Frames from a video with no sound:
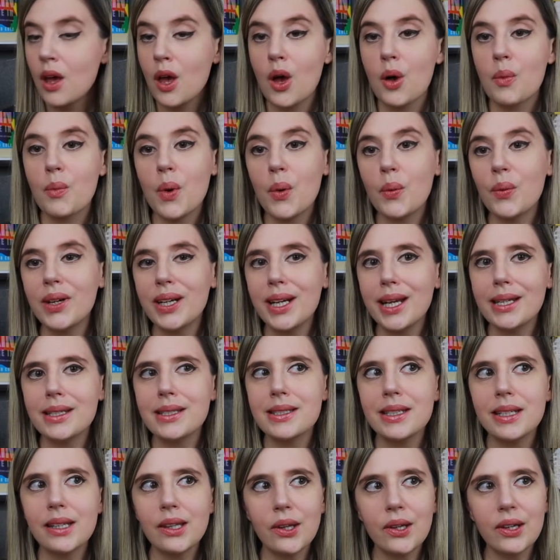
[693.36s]
but when I
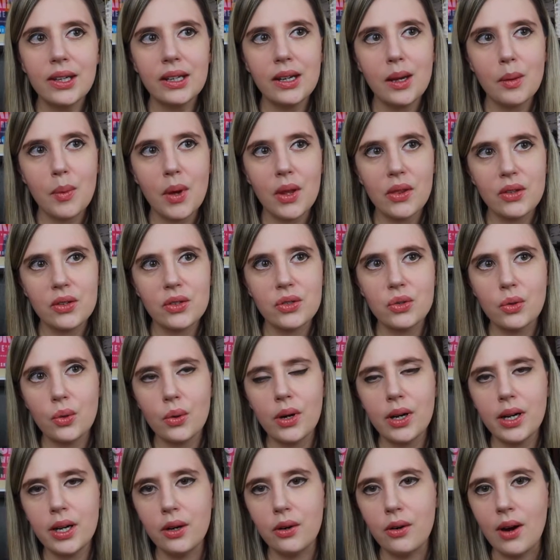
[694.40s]
did look it up on the
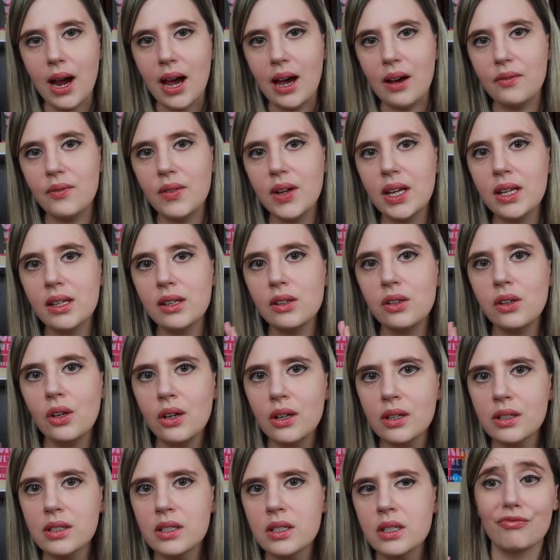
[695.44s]
Storygraph, it
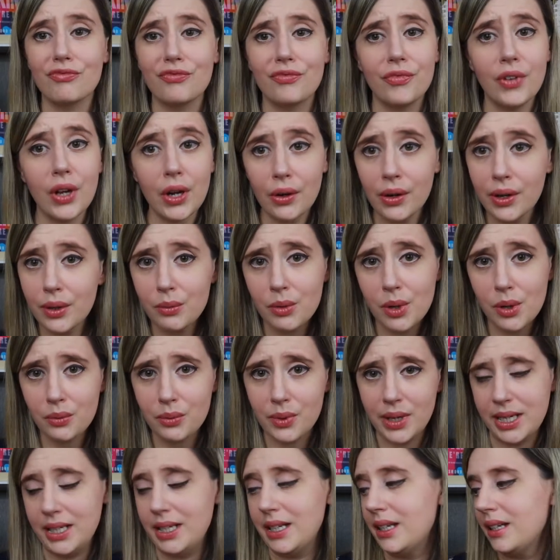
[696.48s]
looked very well
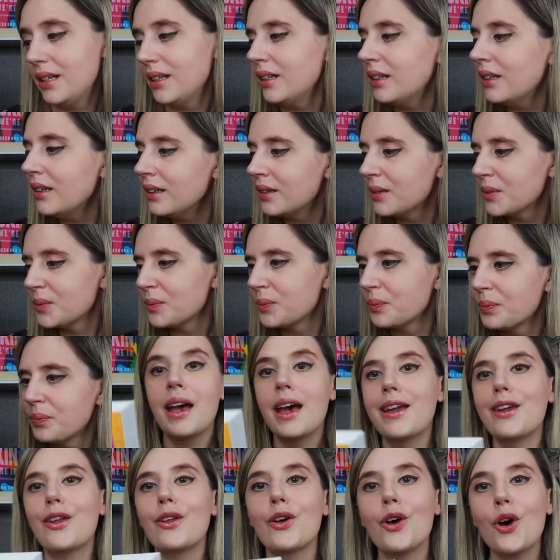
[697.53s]
rated,
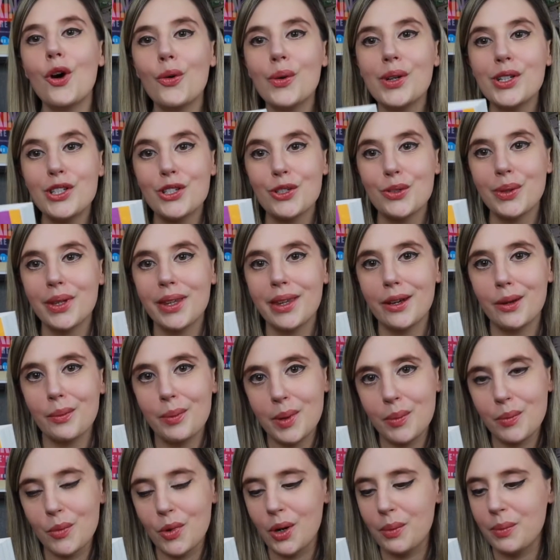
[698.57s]
and I'll go into a little
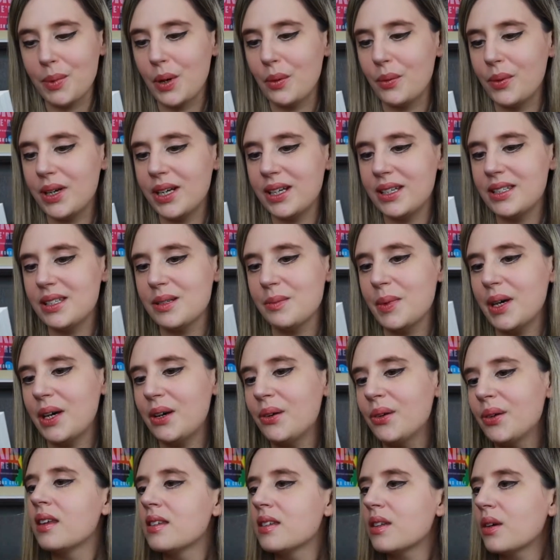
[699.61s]
bit more about what it's
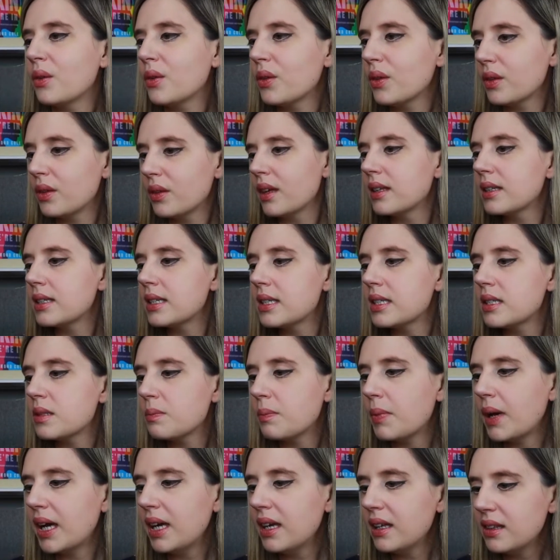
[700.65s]
about. So,
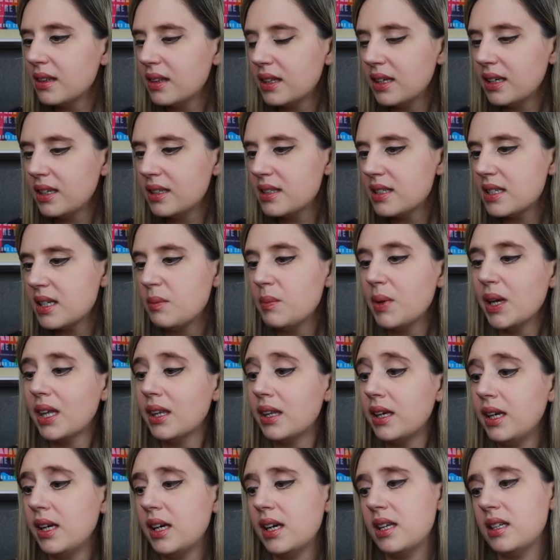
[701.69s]
despite the
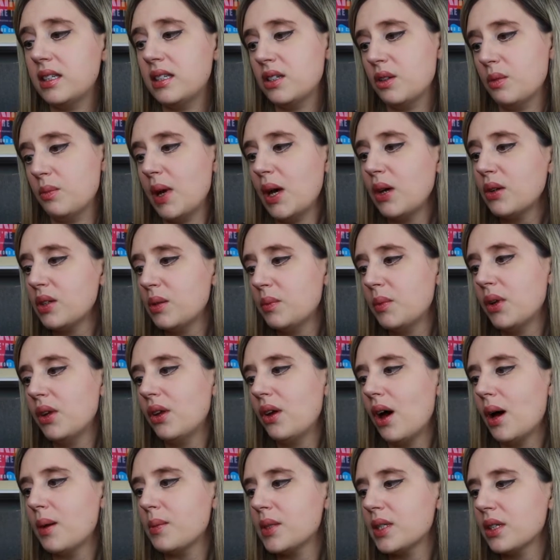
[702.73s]
seemingly unsurmountable
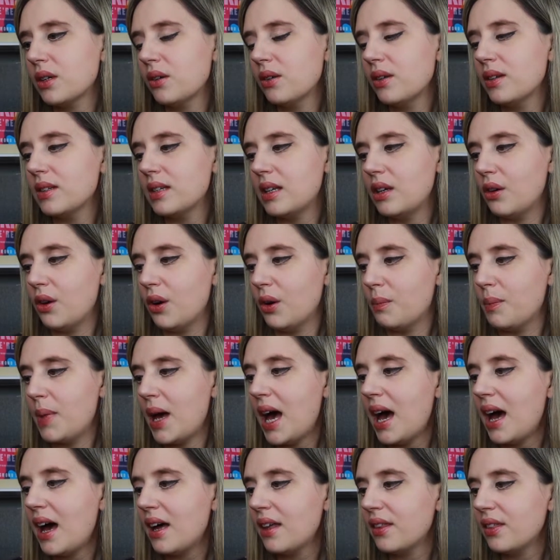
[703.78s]
obstacles in her
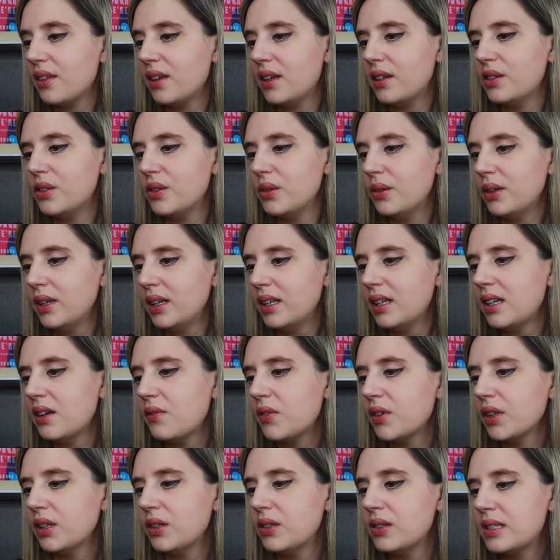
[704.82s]
path, Aduni
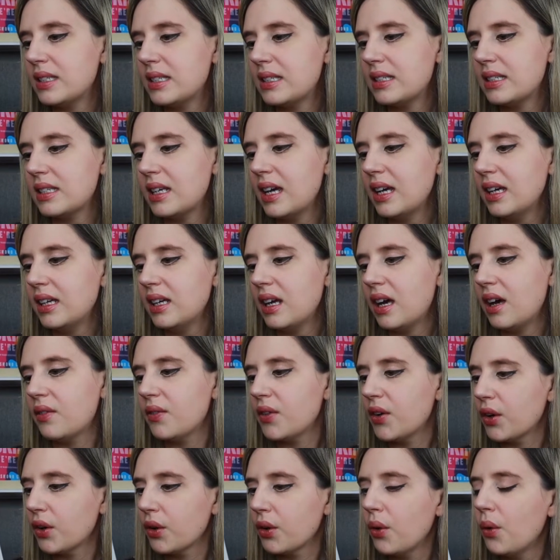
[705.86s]
never loses sight of
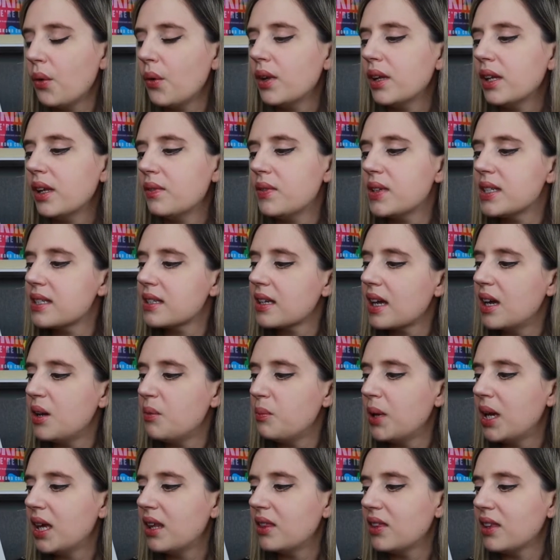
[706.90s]
her goal of
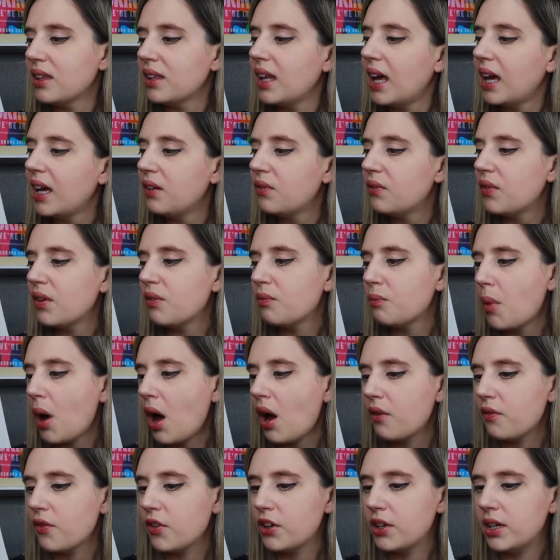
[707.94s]
escaping the life of
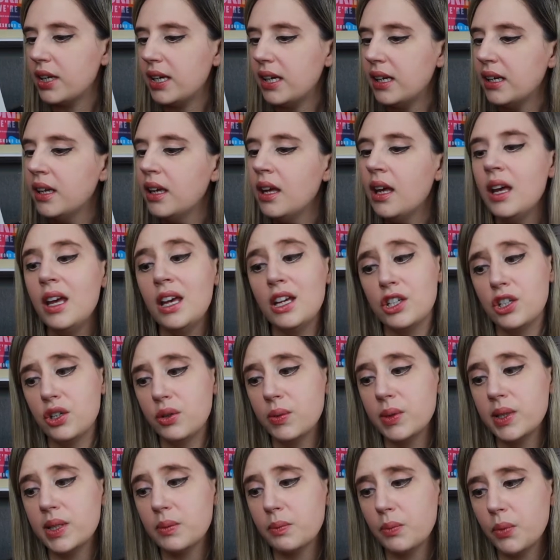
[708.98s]
poverty she
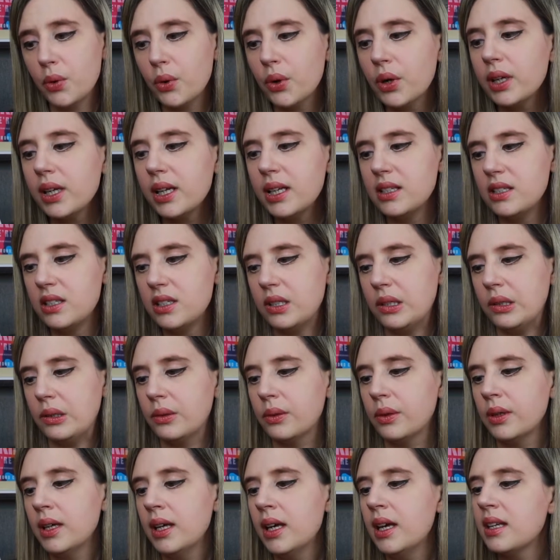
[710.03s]
was born
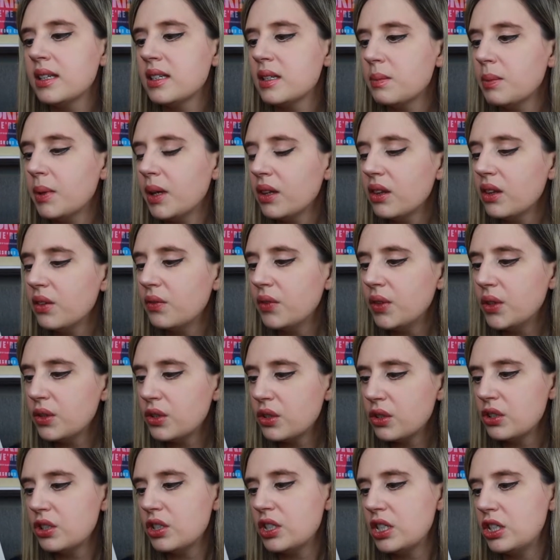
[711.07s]
into to build the
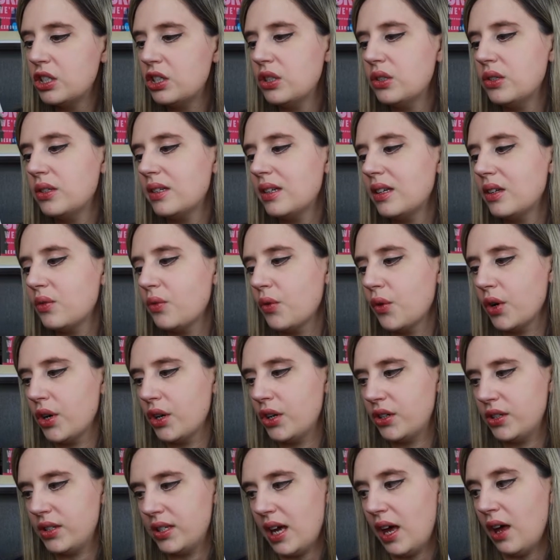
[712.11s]
future she chooses for
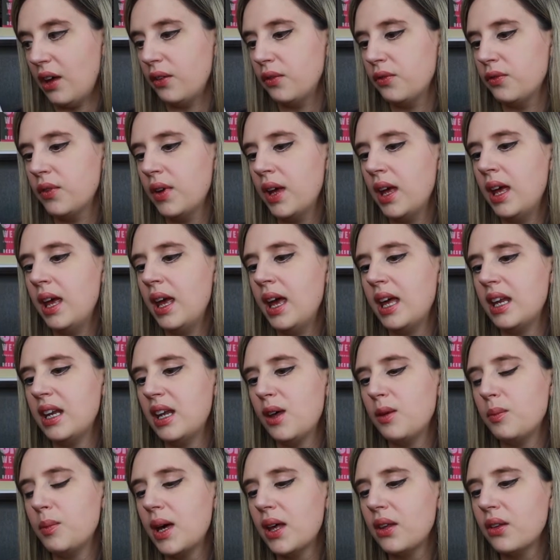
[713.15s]
herself, and
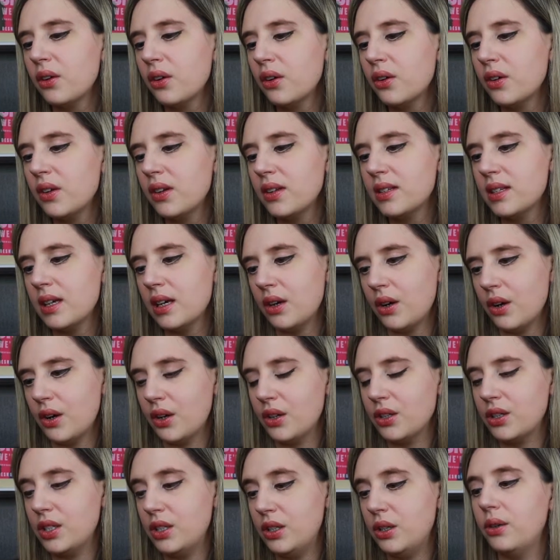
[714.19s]
help other girls like her
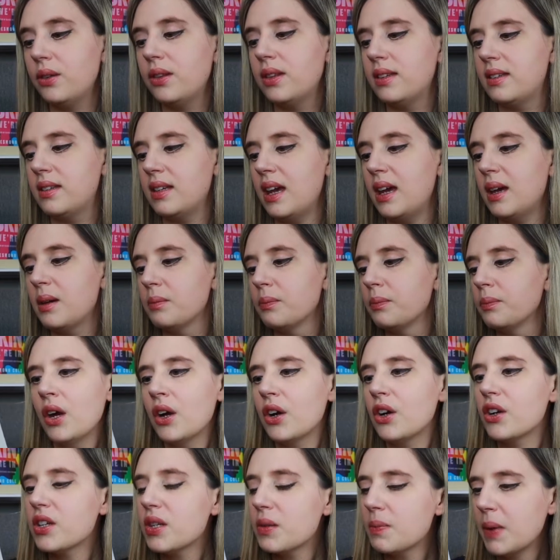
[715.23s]
to do the same.
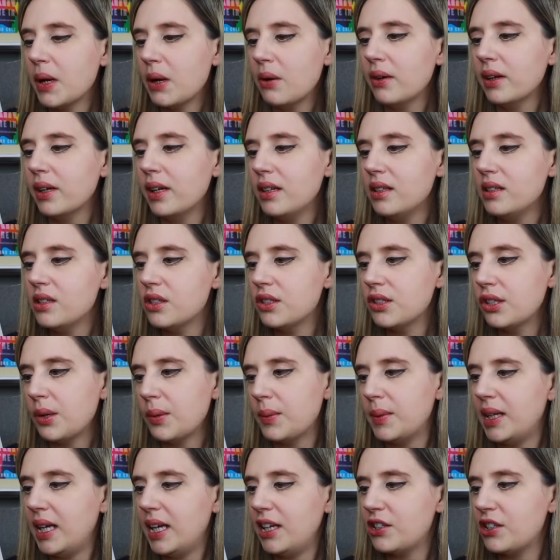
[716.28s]
Her spirited
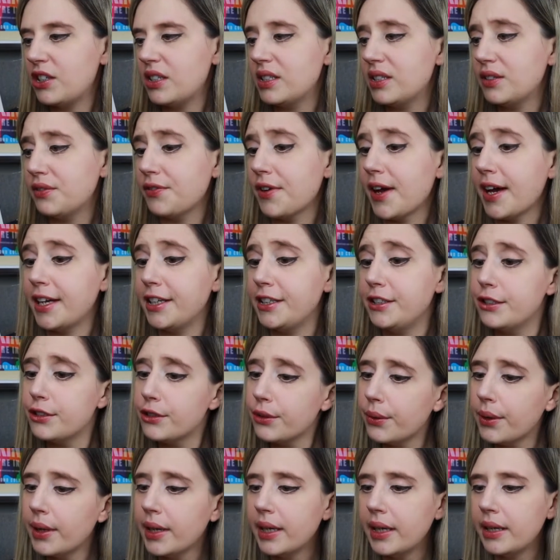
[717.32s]
determination to find
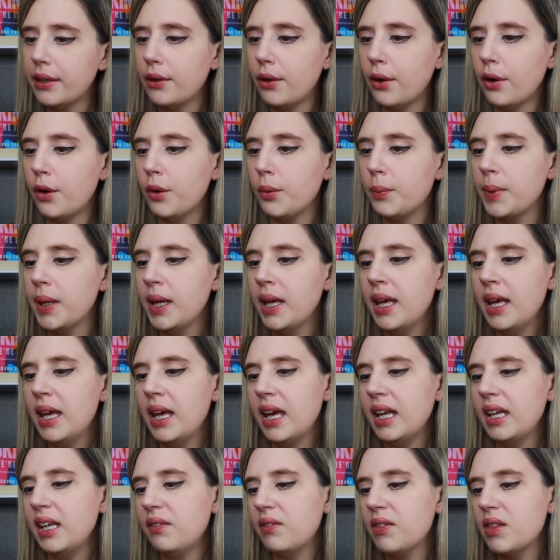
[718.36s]
joy and hope
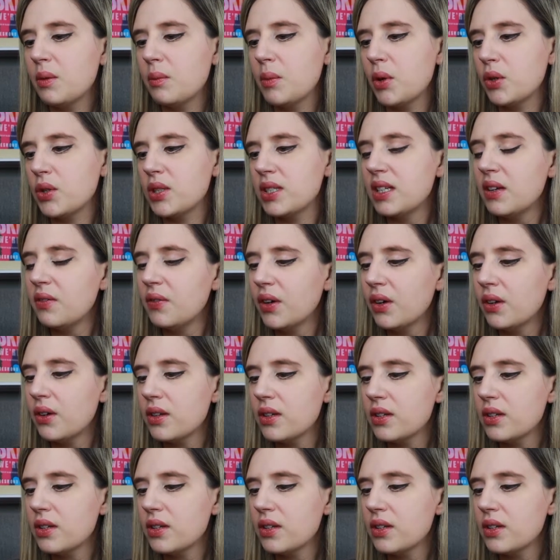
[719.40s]
in even the most difficult